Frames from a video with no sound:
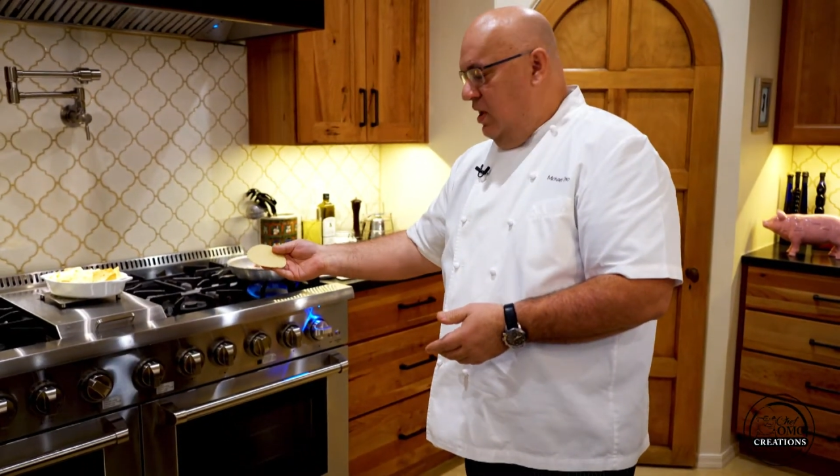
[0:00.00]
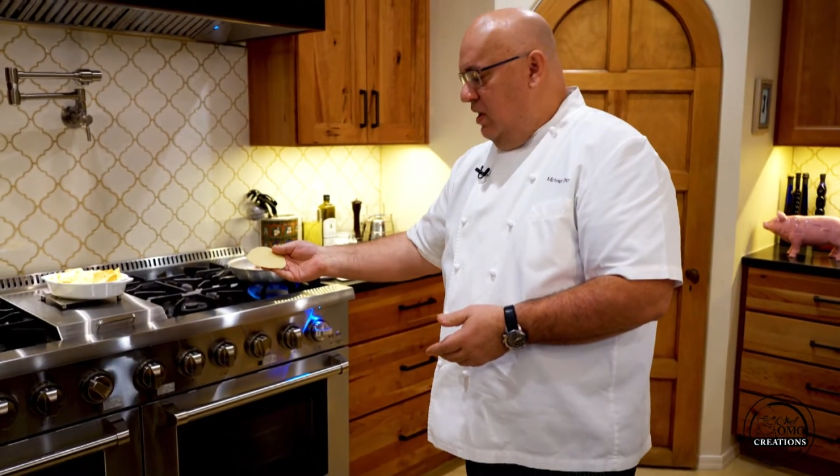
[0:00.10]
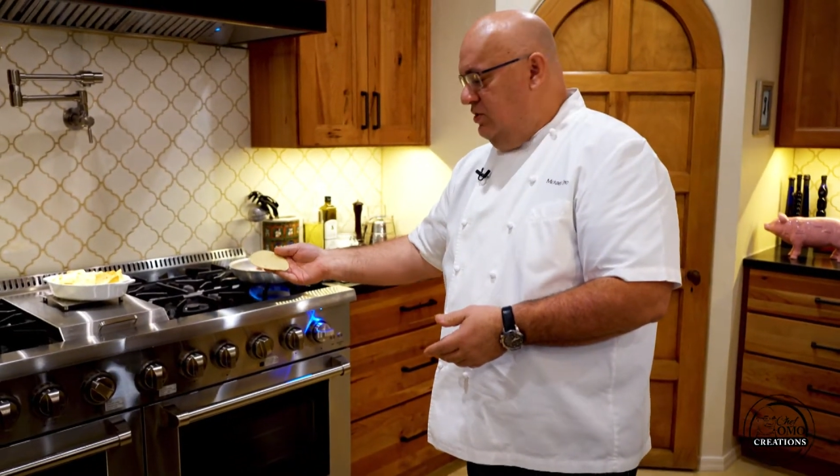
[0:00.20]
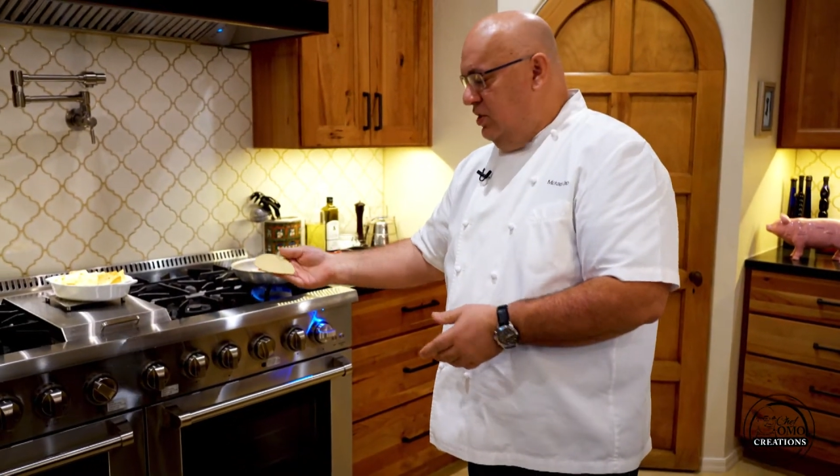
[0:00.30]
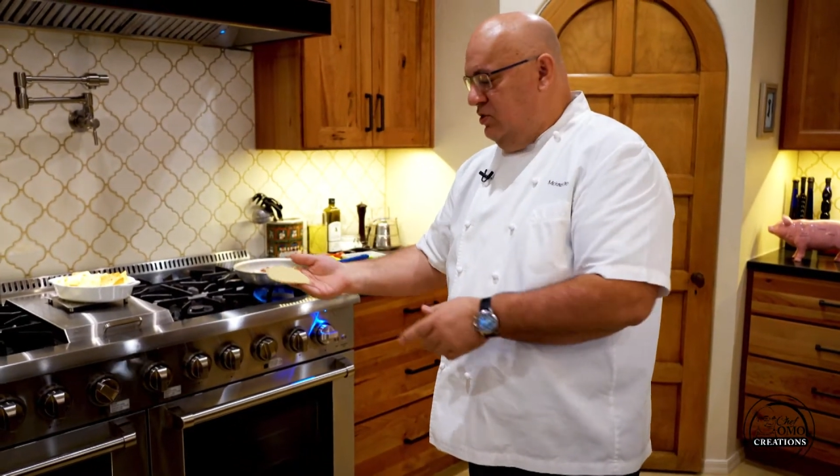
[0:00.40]

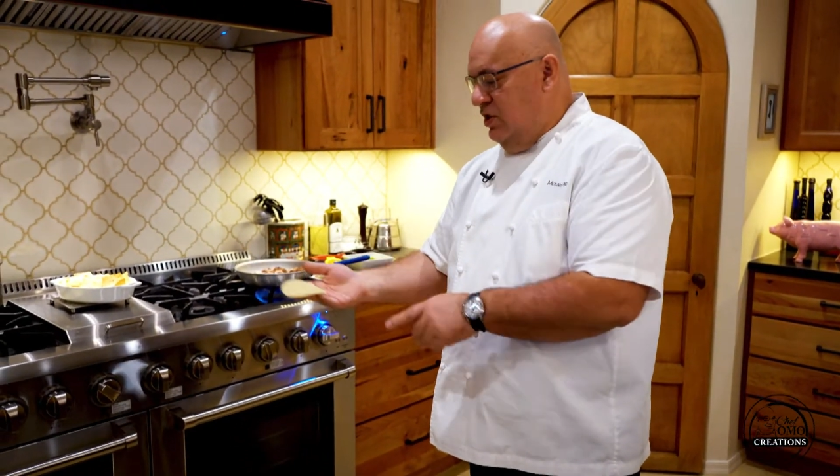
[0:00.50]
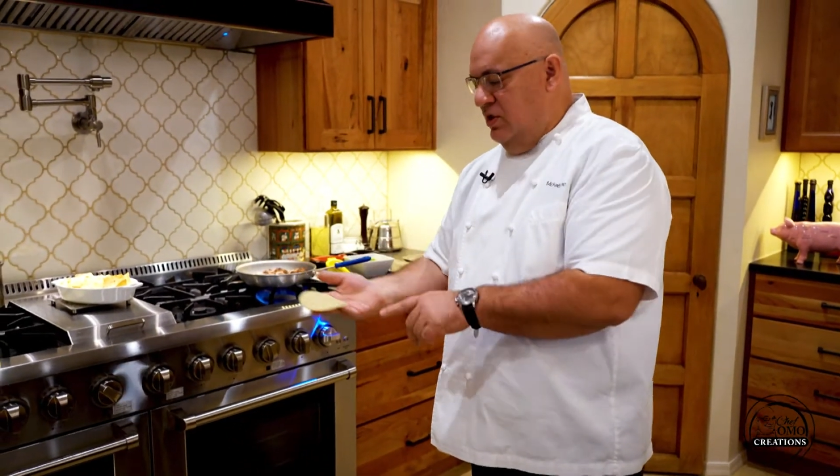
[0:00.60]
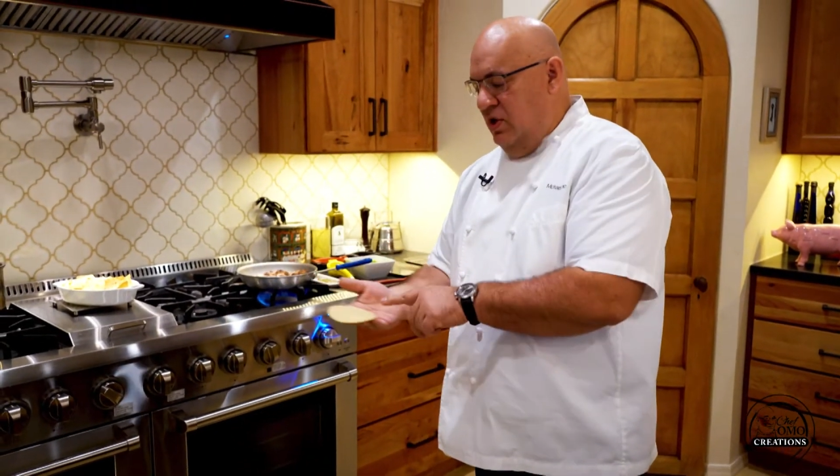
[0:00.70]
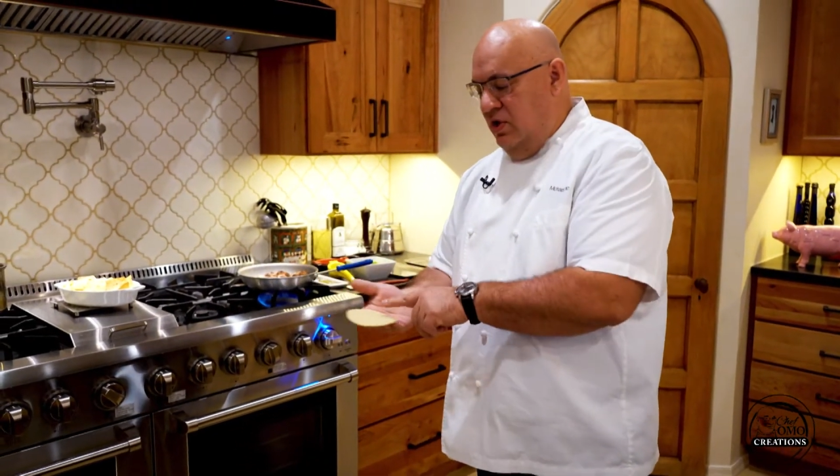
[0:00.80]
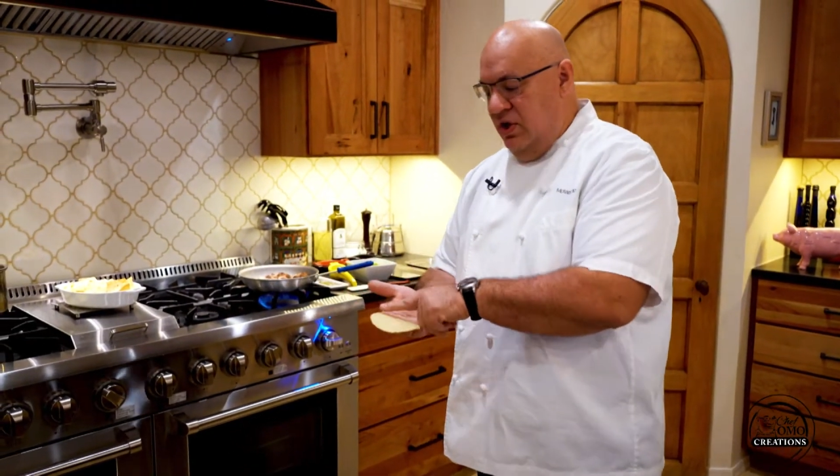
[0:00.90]
just
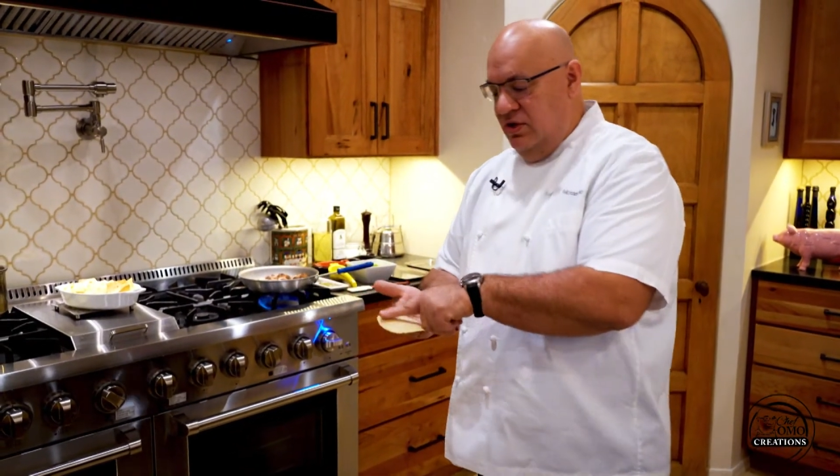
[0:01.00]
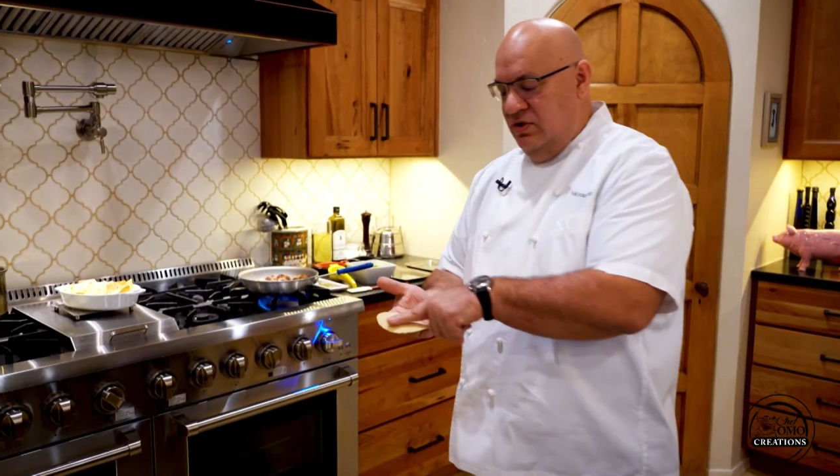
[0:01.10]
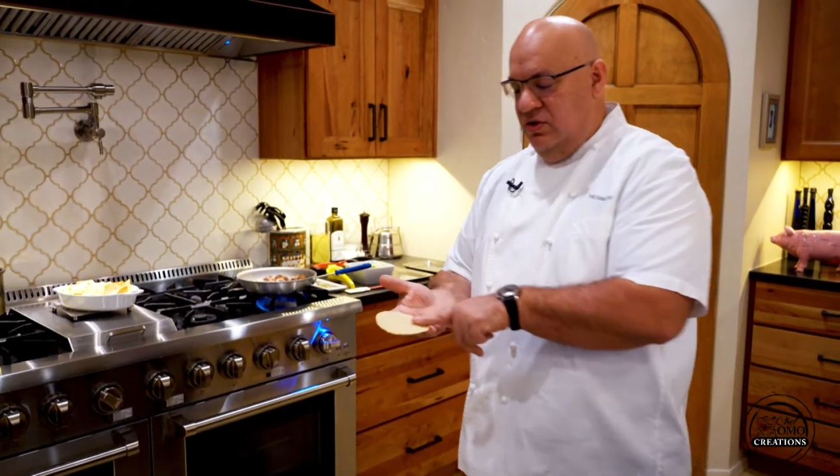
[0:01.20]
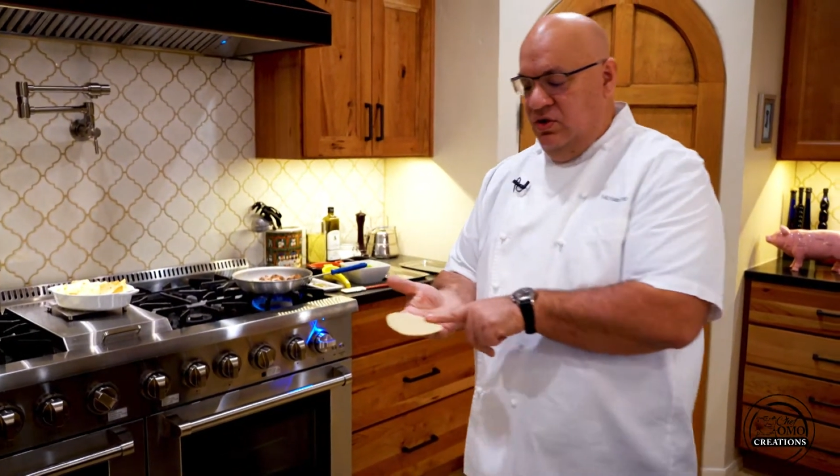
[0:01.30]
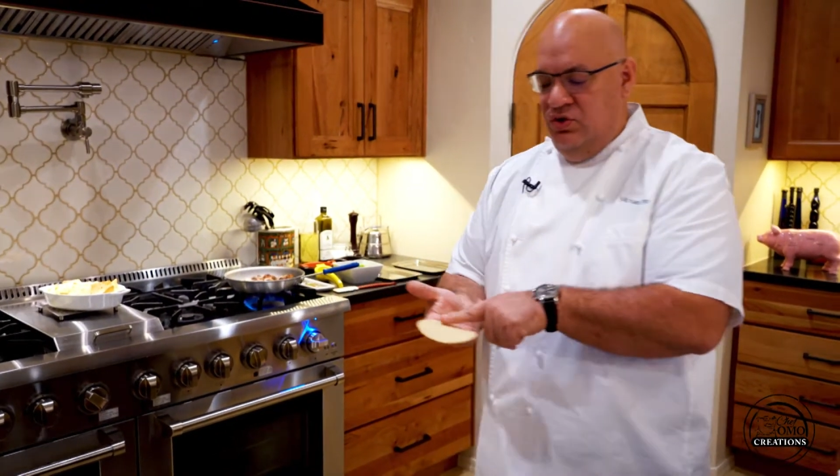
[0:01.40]
until it gets,
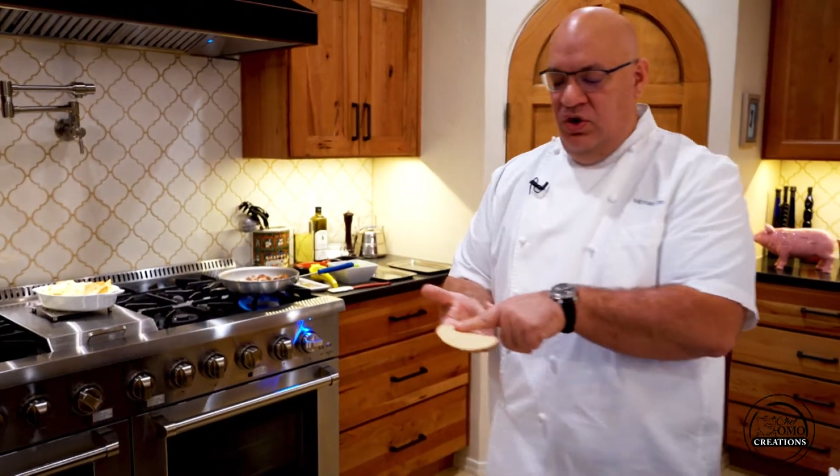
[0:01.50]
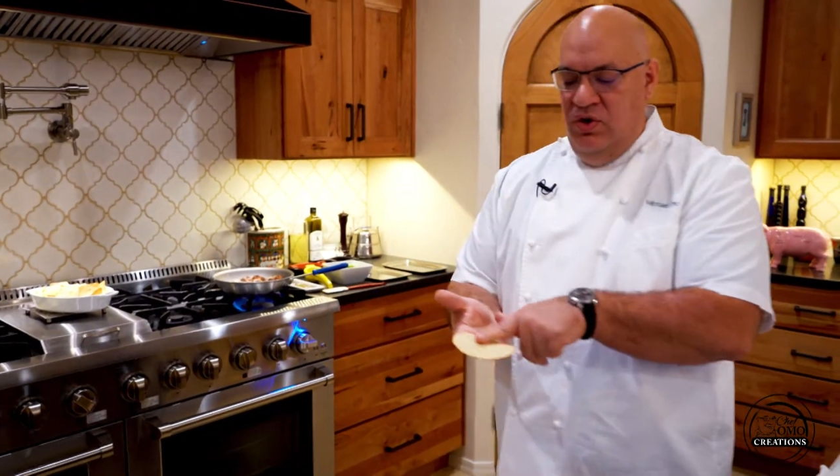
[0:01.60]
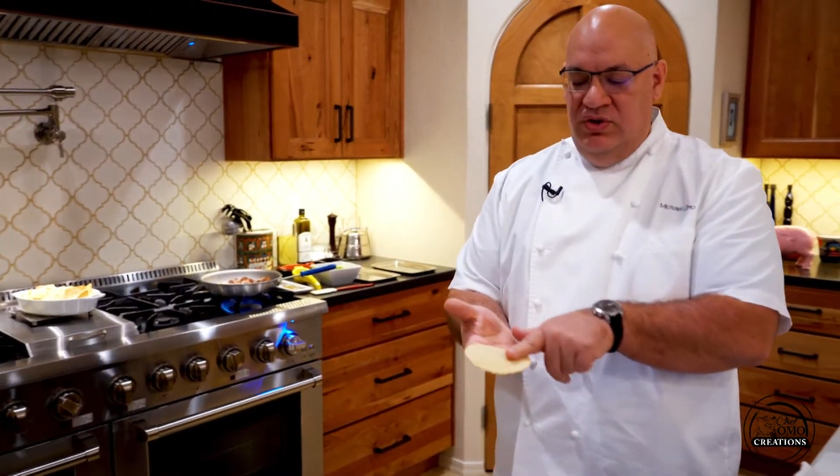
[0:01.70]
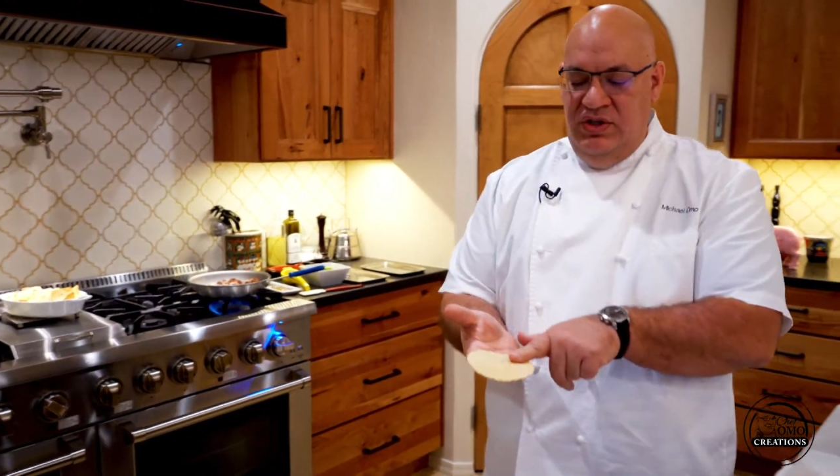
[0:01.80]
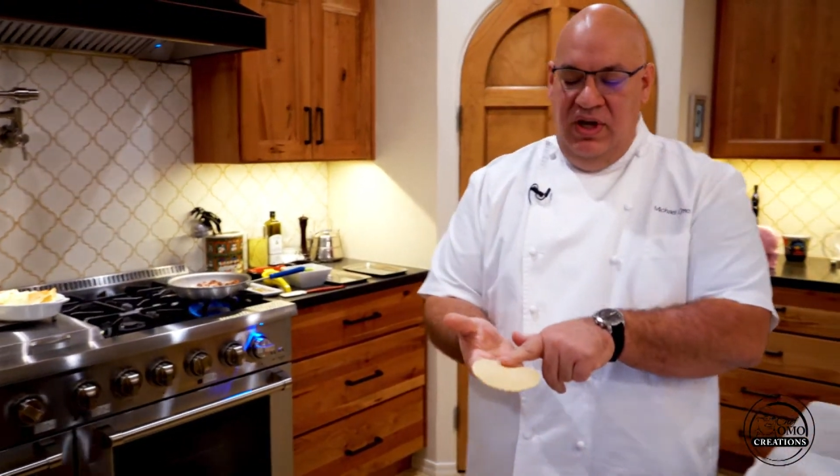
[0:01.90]
so you don't see